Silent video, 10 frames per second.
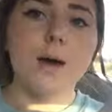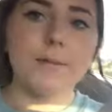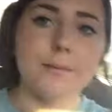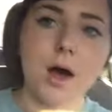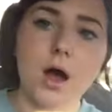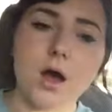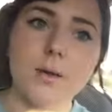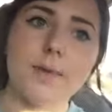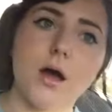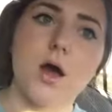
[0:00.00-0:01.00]

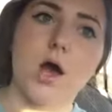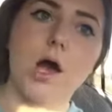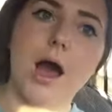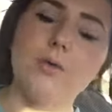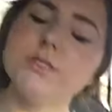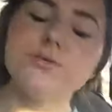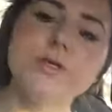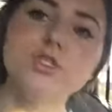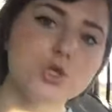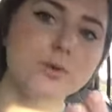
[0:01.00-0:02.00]
I wasn't
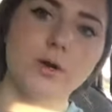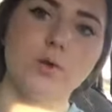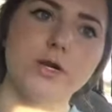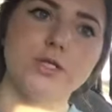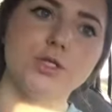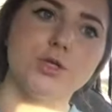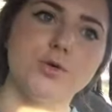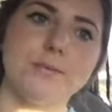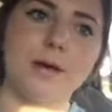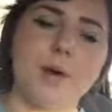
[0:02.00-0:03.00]
really sure what I wanted to do,
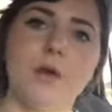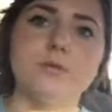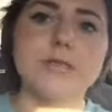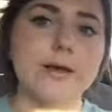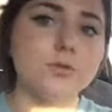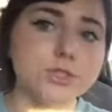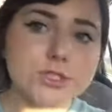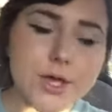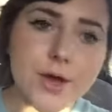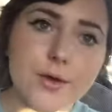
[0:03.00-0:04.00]
and my mom was like, well,
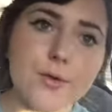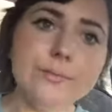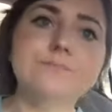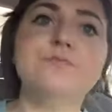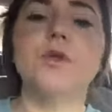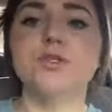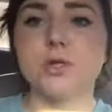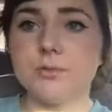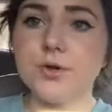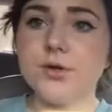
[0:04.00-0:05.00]
just go to
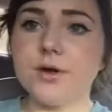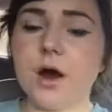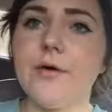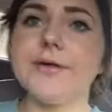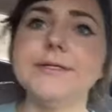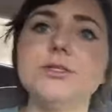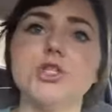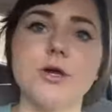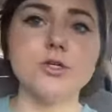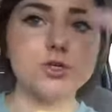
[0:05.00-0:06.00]
community college,
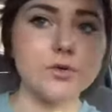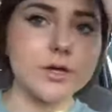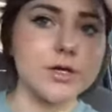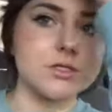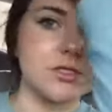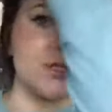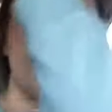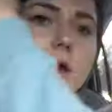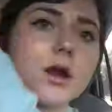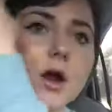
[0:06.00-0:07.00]
get your 2 years, it's not
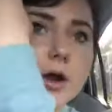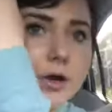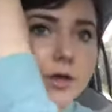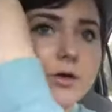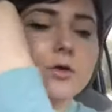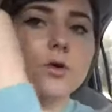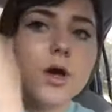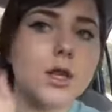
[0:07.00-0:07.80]
gonna hurt you.